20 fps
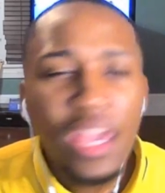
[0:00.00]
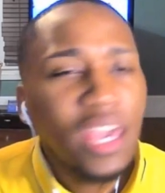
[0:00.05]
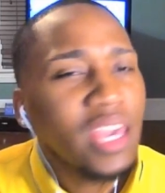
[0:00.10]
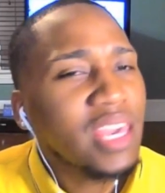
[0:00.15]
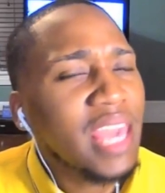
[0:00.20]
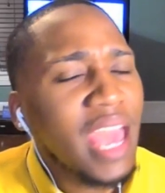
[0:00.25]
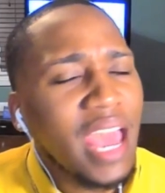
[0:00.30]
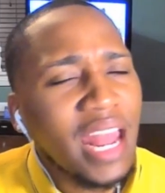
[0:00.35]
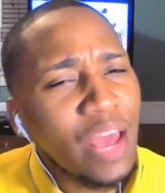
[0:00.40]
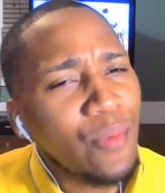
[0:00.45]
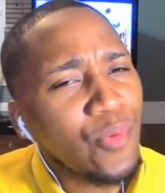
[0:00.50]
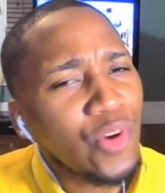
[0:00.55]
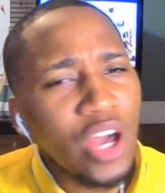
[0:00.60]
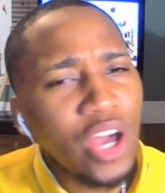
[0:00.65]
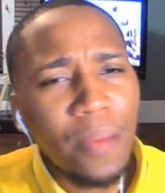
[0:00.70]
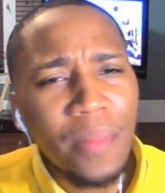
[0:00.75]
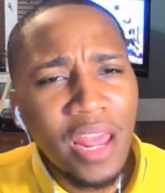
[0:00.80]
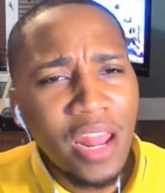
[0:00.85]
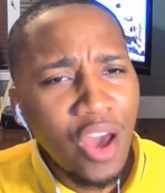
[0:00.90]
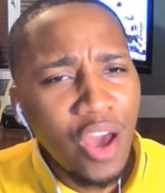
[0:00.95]
Yeah, they were
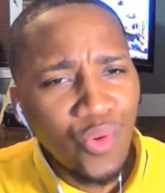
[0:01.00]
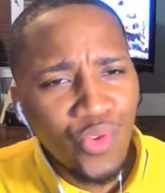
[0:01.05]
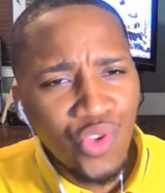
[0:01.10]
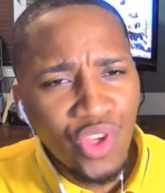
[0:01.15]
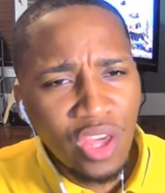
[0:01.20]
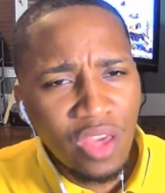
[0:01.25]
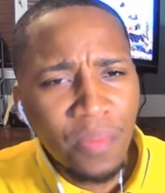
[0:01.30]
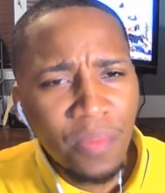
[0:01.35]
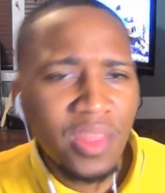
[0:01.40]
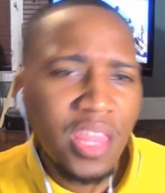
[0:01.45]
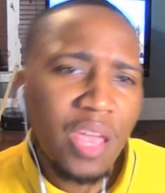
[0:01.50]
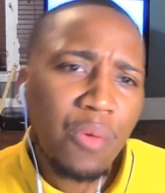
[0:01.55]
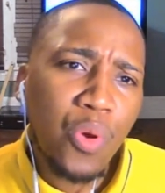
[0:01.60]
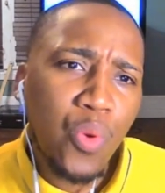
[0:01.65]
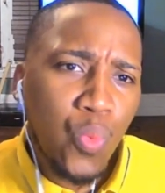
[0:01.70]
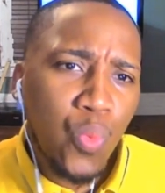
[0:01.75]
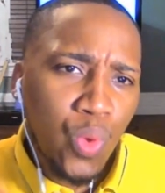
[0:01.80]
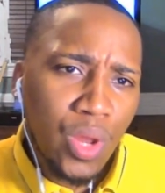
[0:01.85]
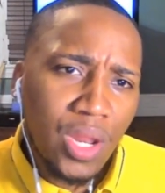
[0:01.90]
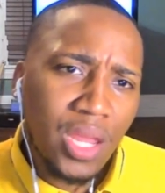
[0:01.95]
coming at OG, but they were
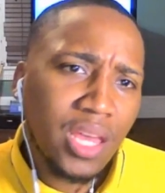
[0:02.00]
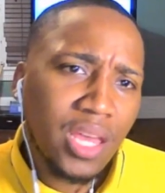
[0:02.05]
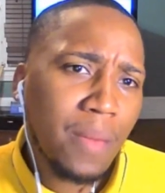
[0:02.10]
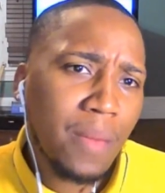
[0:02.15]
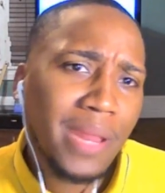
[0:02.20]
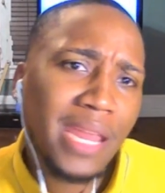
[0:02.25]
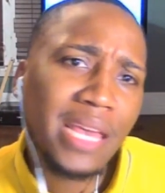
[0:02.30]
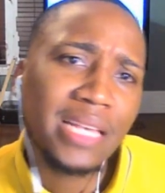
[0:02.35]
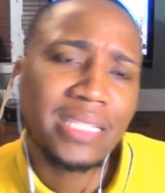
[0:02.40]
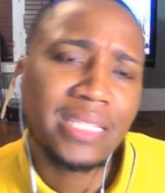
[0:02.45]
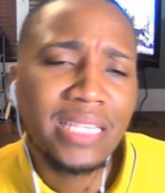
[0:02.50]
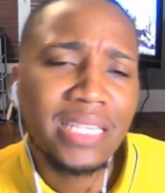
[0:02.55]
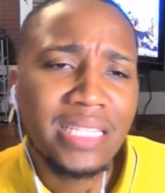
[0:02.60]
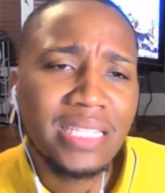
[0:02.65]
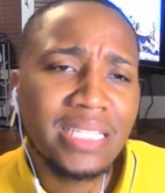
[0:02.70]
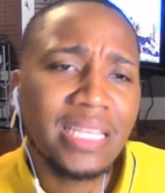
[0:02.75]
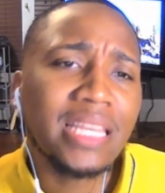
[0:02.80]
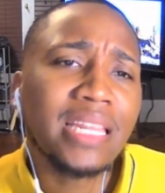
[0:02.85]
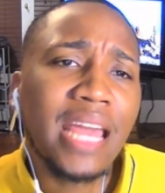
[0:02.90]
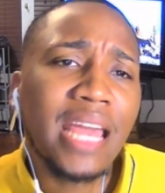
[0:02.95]
really coming at
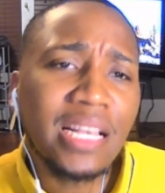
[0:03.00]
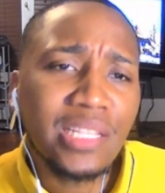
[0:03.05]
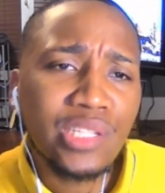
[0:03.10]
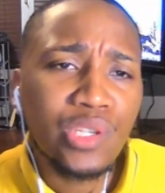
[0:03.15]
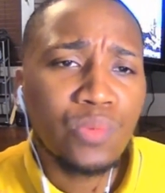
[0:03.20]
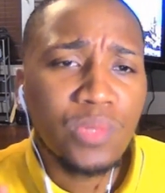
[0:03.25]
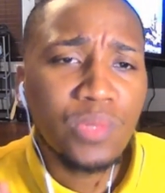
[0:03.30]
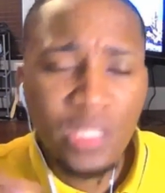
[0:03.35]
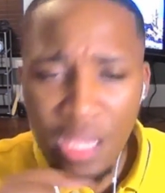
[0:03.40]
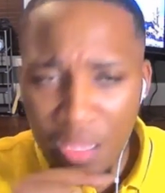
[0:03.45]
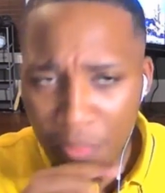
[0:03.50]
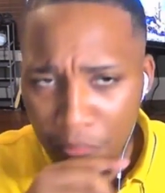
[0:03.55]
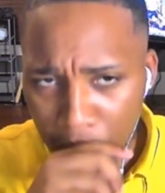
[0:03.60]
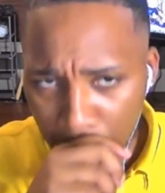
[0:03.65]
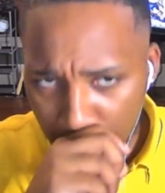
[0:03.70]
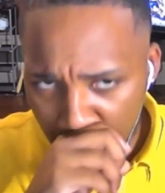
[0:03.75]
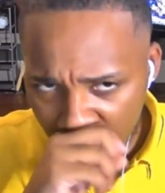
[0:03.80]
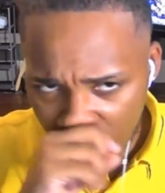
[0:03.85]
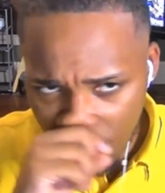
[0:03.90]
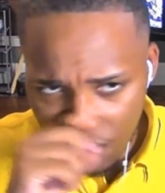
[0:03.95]
CC. That's who was getting
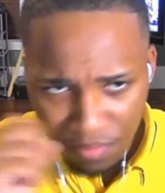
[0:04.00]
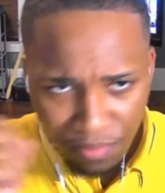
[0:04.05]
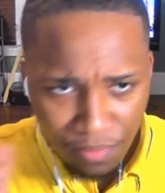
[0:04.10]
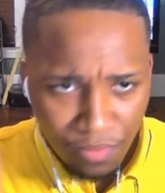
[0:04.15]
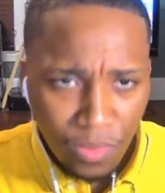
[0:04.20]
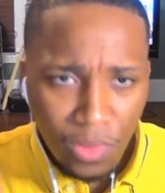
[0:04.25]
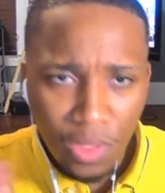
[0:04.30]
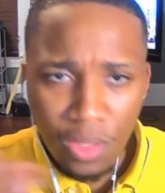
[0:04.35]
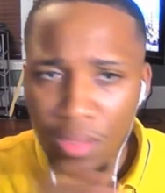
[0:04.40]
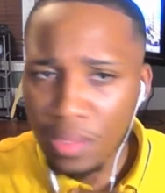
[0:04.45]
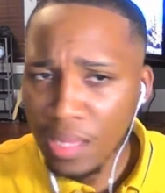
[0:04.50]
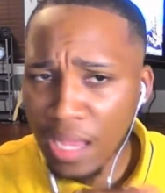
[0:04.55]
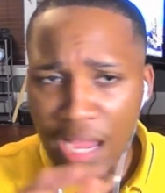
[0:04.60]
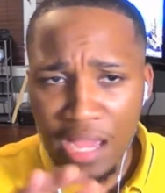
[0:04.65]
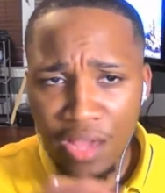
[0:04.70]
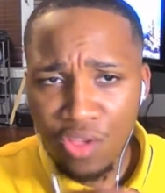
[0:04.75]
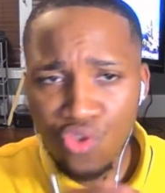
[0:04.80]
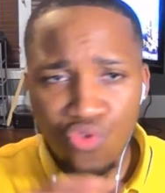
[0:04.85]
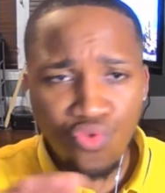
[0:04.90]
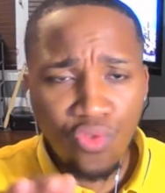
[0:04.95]
bullied, like,
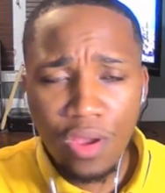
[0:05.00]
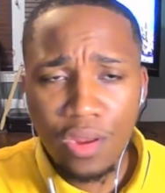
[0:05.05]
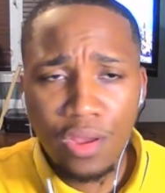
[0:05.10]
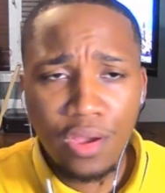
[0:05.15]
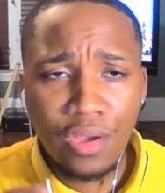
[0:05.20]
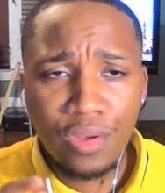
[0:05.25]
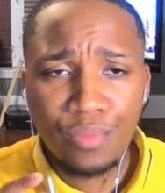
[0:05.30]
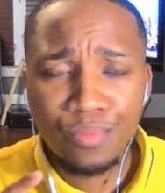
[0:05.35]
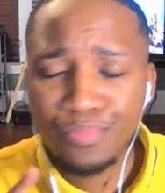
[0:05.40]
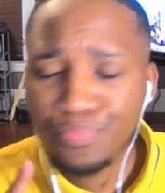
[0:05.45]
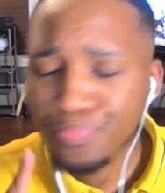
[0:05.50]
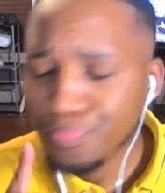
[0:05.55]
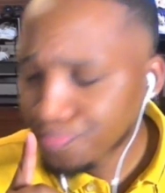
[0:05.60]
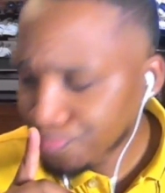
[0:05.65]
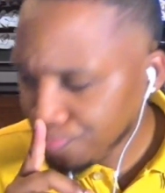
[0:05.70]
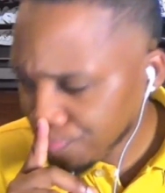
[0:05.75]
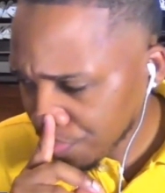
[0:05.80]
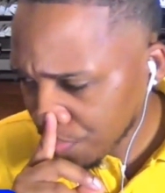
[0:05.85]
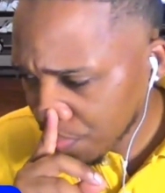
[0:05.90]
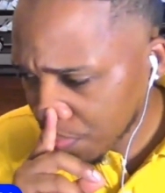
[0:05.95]
straight up.
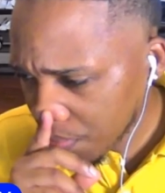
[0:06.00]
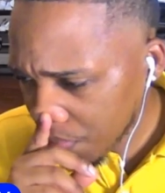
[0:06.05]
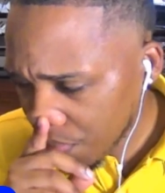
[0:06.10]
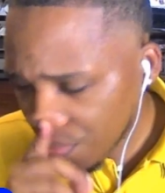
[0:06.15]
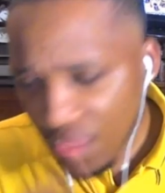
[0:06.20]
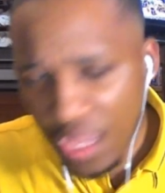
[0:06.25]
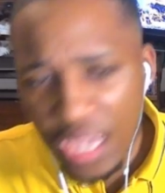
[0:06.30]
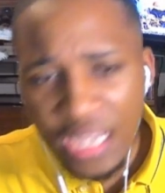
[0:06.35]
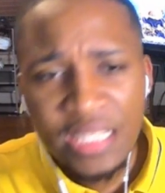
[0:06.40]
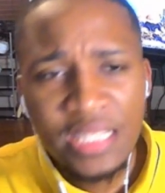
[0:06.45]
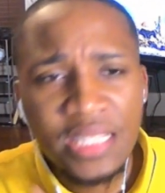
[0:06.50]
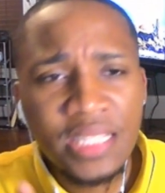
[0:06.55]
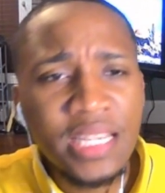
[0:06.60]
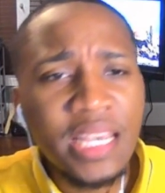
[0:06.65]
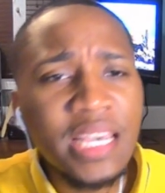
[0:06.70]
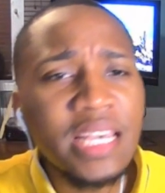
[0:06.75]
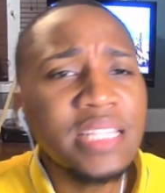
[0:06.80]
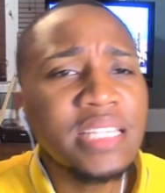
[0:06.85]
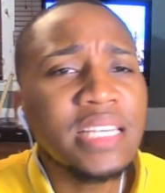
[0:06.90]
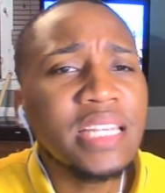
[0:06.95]

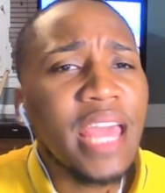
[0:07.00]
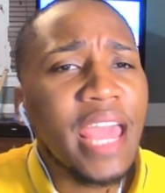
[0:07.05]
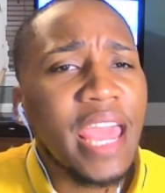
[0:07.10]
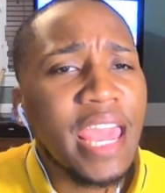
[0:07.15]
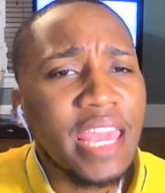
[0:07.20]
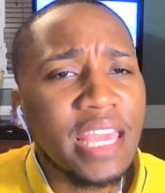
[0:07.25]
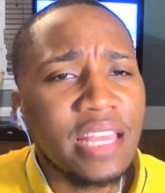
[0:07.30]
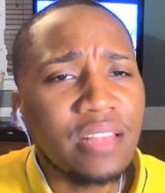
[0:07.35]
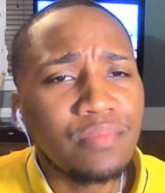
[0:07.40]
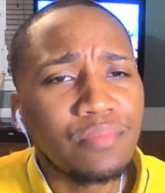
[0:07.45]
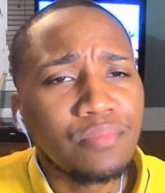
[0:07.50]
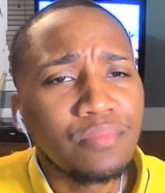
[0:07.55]
Season 8.